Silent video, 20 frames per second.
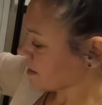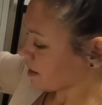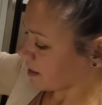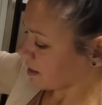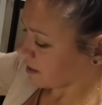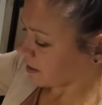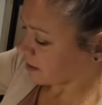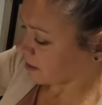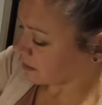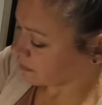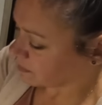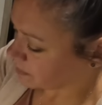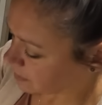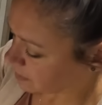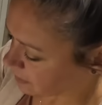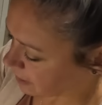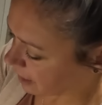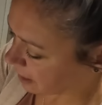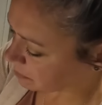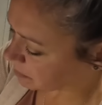
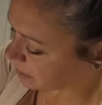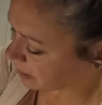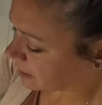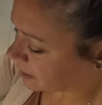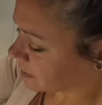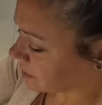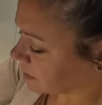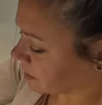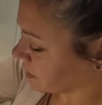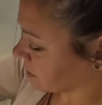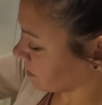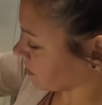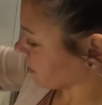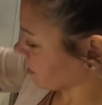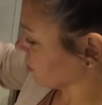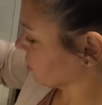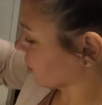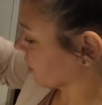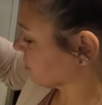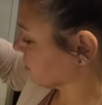10 minutes is
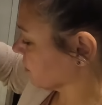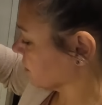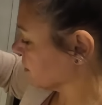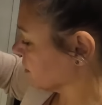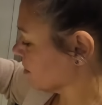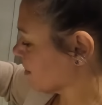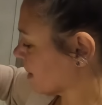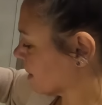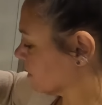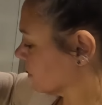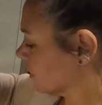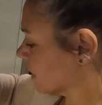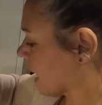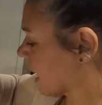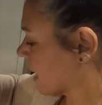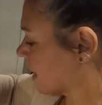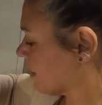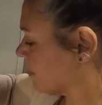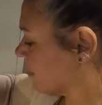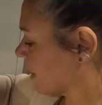the general amount of
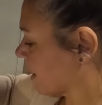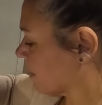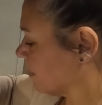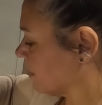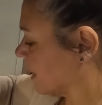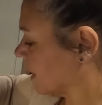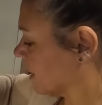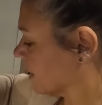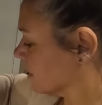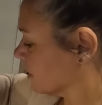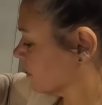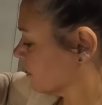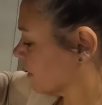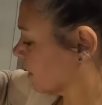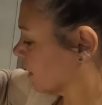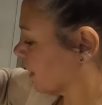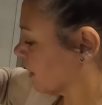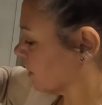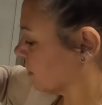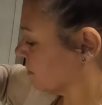time, but because of
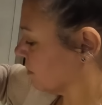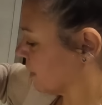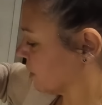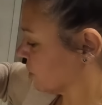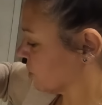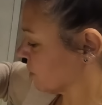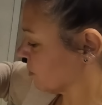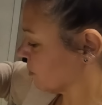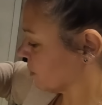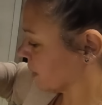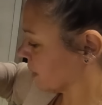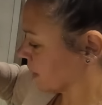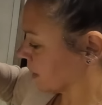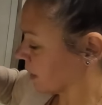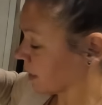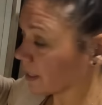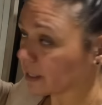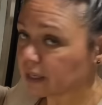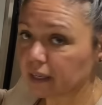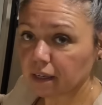our elevation, we're
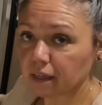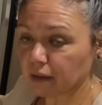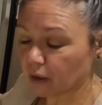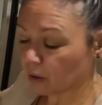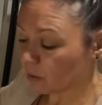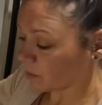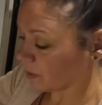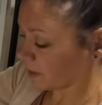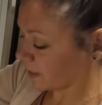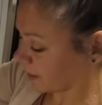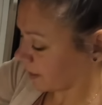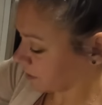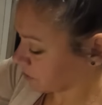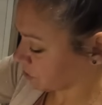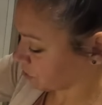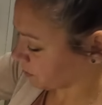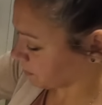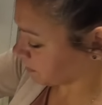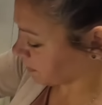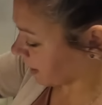gonna go an
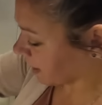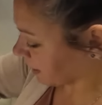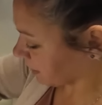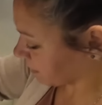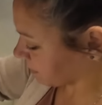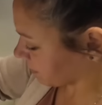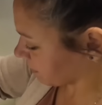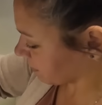extra 5.